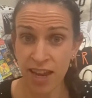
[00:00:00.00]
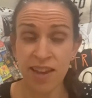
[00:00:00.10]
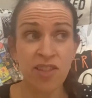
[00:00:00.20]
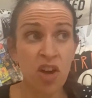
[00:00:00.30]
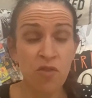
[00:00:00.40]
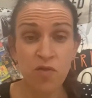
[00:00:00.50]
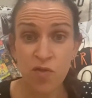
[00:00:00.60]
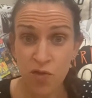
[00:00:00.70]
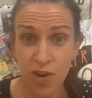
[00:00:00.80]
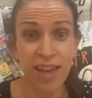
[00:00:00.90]
It is
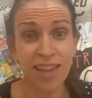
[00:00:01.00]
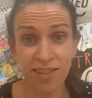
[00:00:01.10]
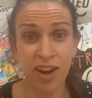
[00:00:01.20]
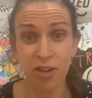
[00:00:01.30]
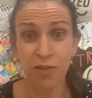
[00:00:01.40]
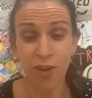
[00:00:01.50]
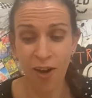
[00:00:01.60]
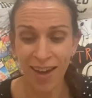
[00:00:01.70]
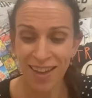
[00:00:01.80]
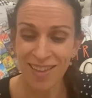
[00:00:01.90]
freaking
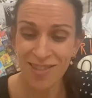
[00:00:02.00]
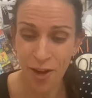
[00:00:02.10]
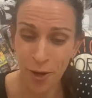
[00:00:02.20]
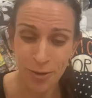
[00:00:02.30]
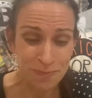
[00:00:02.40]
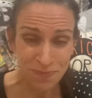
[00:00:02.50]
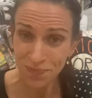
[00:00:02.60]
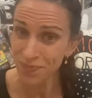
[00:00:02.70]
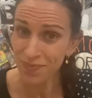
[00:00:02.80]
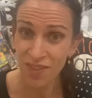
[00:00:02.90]
terrifying. So
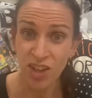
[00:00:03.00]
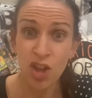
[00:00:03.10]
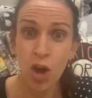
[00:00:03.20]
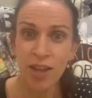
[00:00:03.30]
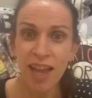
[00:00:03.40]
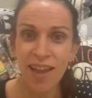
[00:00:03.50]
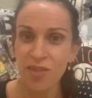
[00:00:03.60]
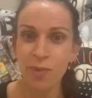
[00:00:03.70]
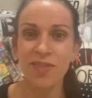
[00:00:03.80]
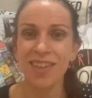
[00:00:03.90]
go
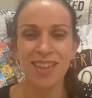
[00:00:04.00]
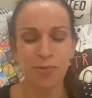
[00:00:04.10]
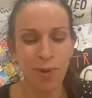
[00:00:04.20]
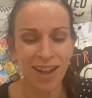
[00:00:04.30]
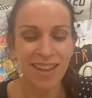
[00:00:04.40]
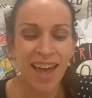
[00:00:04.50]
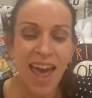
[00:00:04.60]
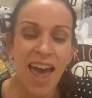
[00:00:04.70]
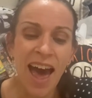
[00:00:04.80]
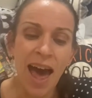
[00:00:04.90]
nuts with this one.
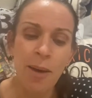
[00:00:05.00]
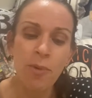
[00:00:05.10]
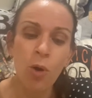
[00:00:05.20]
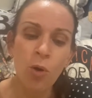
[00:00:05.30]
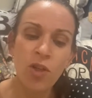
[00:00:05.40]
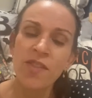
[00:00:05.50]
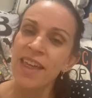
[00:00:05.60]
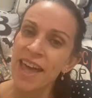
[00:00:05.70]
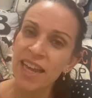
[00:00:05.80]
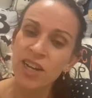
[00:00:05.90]
Although
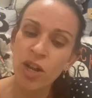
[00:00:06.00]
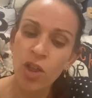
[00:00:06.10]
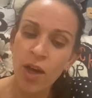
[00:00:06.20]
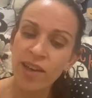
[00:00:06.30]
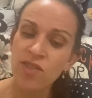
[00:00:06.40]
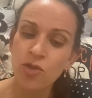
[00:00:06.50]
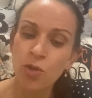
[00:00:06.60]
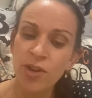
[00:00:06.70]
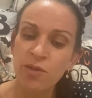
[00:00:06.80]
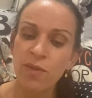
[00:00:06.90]
the editor likes
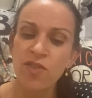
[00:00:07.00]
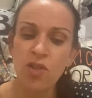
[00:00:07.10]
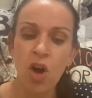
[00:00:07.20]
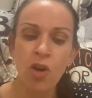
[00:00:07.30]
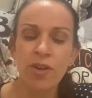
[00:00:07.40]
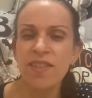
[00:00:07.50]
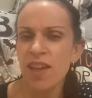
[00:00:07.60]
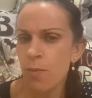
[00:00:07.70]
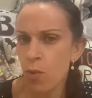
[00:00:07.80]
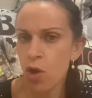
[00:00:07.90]
stories with sirens
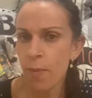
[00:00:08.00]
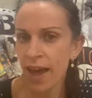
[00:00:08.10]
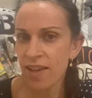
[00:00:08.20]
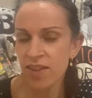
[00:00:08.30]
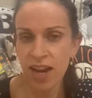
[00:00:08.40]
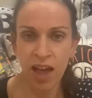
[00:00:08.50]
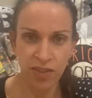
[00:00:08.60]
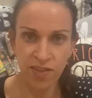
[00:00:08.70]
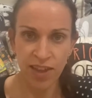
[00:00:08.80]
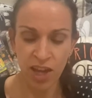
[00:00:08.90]
and mermaids and
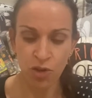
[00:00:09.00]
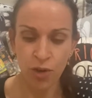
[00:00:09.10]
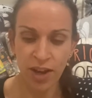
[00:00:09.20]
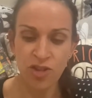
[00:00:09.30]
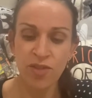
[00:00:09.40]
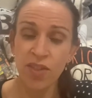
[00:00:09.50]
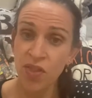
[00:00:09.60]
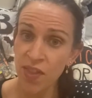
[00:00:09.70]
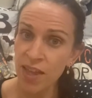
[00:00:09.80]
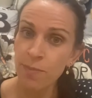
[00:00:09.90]
other sea creatures,
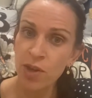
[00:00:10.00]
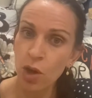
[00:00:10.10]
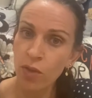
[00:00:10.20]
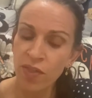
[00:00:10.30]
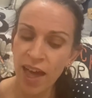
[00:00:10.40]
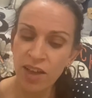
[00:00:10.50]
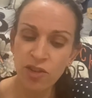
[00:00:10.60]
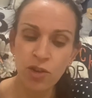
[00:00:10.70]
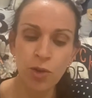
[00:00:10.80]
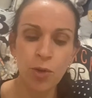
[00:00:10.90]
think beyond that
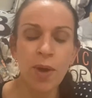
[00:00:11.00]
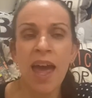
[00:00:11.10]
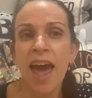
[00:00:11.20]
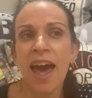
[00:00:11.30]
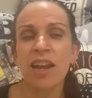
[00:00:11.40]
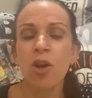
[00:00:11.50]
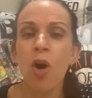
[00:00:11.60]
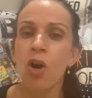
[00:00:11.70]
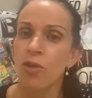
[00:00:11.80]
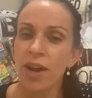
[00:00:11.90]
too. And
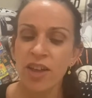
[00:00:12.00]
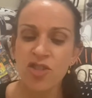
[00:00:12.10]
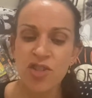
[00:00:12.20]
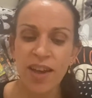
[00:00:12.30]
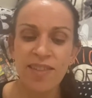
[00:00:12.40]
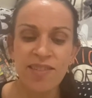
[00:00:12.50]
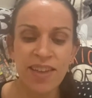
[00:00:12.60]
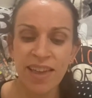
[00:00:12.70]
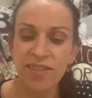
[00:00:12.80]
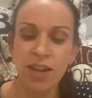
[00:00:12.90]
horror just
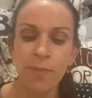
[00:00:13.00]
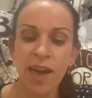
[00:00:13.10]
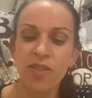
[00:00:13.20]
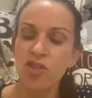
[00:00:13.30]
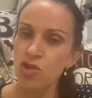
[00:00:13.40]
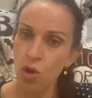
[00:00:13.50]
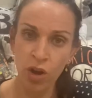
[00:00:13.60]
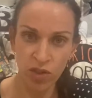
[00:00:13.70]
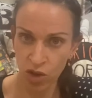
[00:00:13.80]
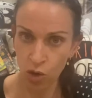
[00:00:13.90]
isn't about the
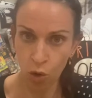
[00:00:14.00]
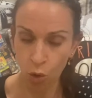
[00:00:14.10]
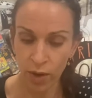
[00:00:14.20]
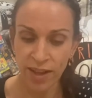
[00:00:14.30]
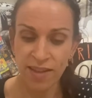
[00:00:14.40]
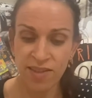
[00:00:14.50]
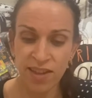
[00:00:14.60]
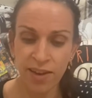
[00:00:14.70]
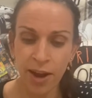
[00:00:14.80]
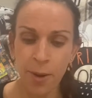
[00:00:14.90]
shock and the gore.
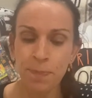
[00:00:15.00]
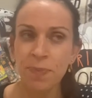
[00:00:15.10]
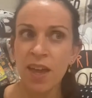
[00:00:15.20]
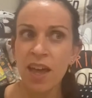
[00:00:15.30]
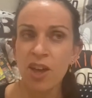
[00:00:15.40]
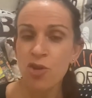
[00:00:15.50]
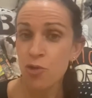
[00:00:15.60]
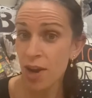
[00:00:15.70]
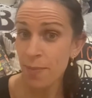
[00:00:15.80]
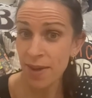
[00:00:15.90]
Consider
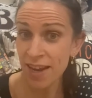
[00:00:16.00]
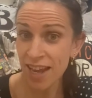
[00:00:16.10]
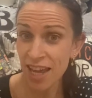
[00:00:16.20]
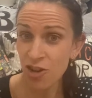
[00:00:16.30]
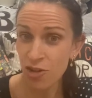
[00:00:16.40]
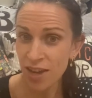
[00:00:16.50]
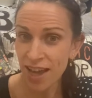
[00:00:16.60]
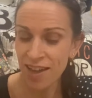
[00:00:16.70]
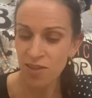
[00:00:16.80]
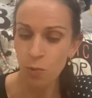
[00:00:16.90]
creepy and eerie
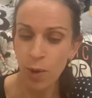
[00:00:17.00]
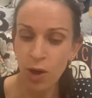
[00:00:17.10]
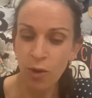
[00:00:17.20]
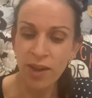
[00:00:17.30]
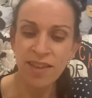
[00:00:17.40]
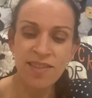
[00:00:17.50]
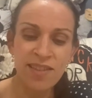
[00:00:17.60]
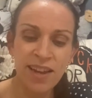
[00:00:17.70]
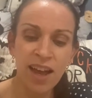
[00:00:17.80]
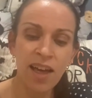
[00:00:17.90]
as well.
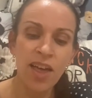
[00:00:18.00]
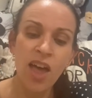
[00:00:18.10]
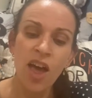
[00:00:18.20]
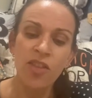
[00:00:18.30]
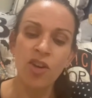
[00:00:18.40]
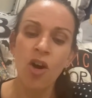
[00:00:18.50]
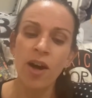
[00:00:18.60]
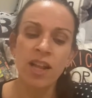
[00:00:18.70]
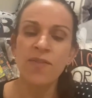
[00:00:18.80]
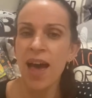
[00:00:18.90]
Consider the
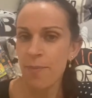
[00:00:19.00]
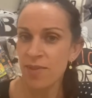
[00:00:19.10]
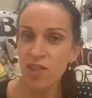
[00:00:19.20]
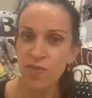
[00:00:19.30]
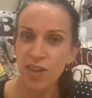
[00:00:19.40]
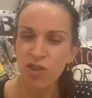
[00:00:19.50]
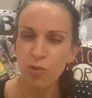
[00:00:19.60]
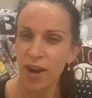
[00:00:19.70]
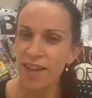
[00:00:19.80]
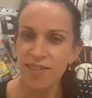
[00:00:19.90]
kind of atmosphere that
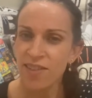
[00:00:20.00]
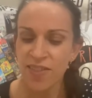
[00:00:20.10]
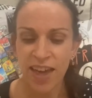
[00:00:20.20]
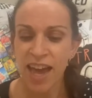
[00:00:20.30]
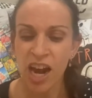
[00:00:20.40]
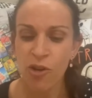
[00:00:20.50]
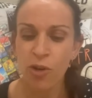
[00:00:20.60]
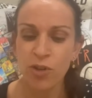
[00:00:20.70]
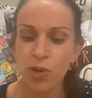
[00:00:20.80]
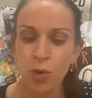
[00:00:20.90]
raises the hair
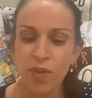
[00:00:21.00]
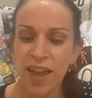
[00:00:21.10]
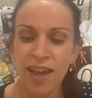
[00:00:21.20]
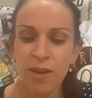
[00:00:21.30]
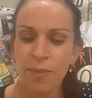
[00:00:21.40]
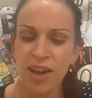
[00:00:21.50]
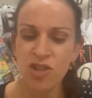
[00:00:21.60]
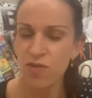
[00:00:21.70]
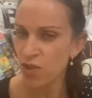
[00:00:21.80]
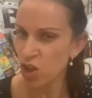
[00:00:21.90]
on your neck and
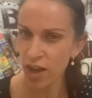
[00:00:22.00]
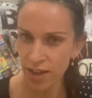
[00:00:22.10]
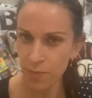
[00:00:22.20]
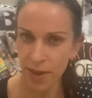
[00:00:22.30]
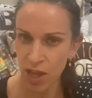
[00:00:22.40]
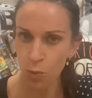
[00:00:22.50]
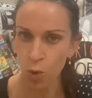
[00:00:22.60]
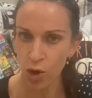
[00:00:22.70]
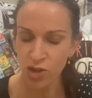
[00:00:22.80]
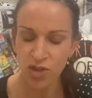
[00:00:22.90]
makes you feel like you're being
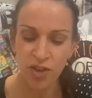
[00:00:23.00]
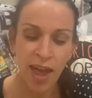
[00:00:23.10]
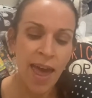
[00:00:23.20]
watched.